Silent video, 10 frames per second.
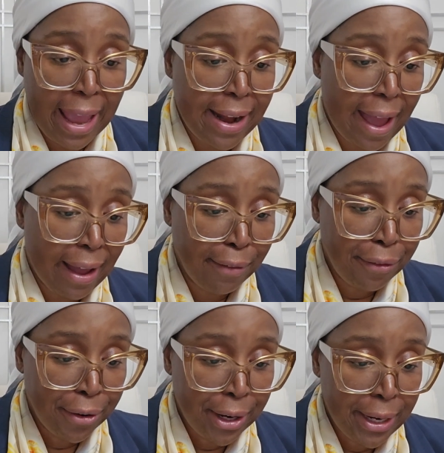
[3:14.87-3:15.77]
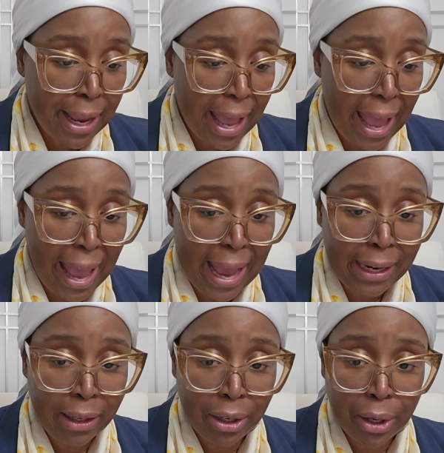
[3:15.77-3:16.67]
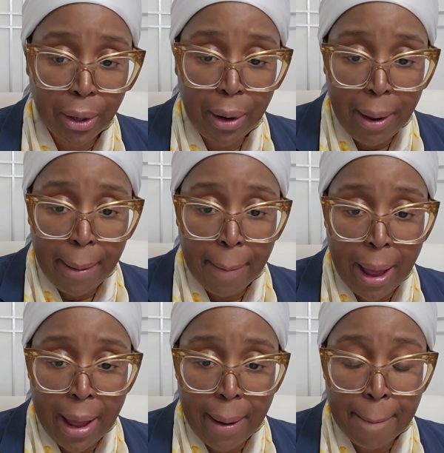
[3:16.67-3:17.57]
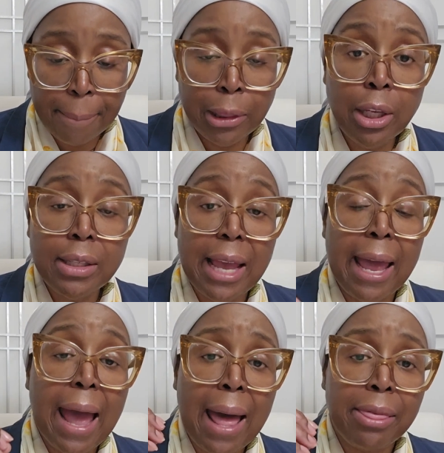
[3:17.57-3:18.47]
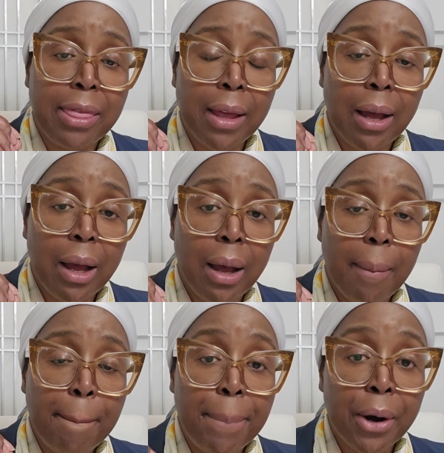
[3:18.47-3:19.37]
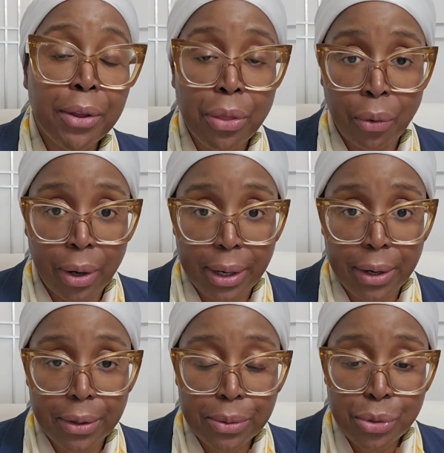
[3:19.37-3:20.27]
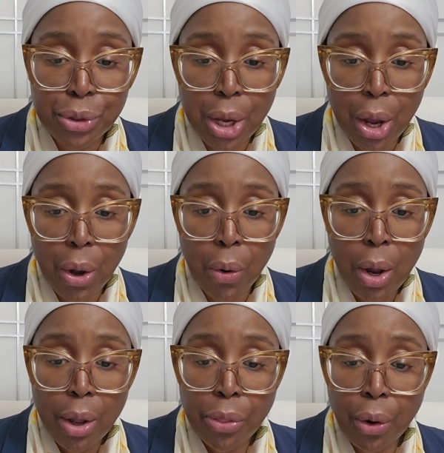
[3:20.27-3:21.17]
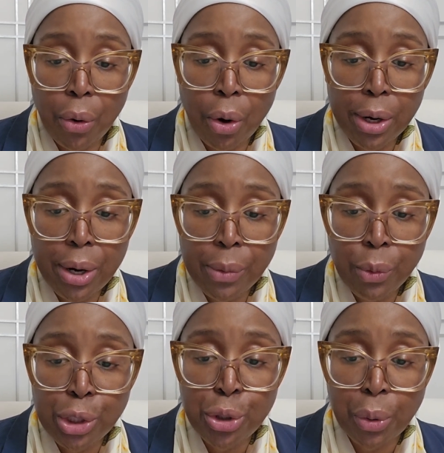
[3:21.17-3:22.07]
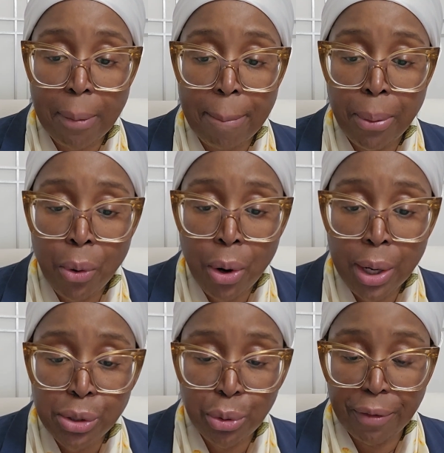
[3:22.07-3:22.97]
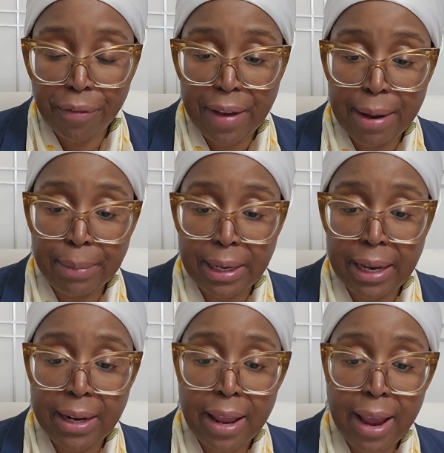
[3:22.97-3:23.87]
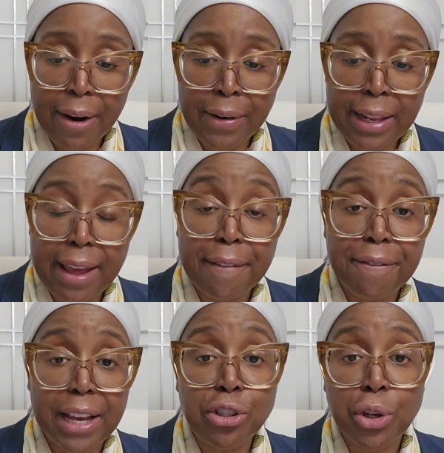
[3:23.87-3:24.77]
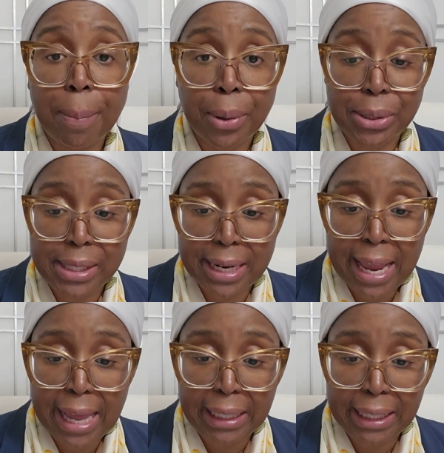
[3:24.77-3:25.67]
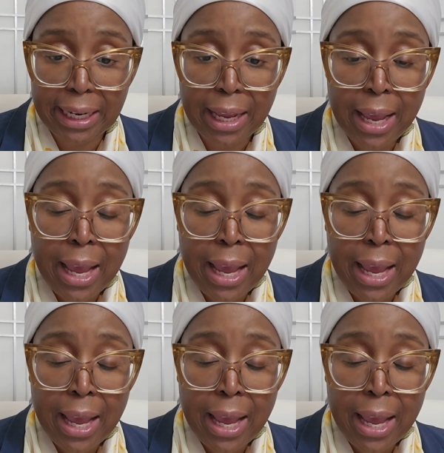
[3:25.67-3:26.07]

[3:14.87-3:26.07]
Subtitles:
And Alfred Adler looked at the birth order. So the order in which you are born to a family inherently affects your personality.